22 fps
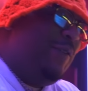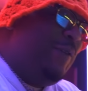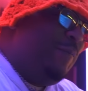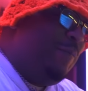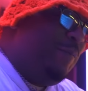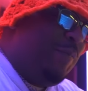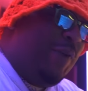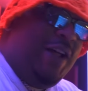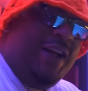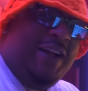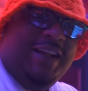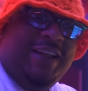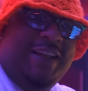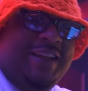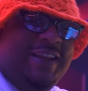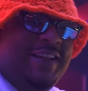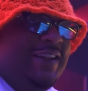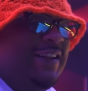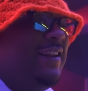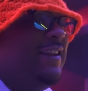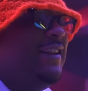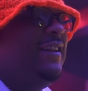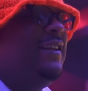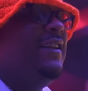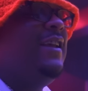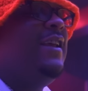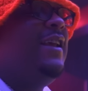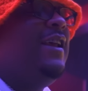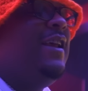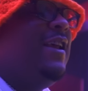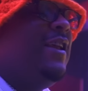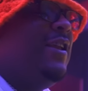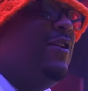with the plugin and
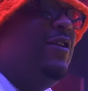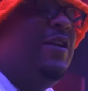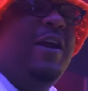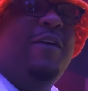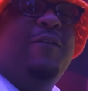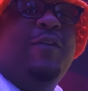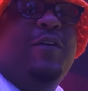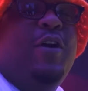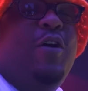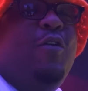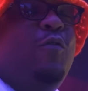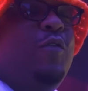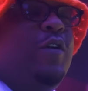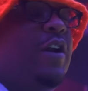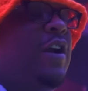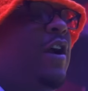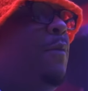you never know what'll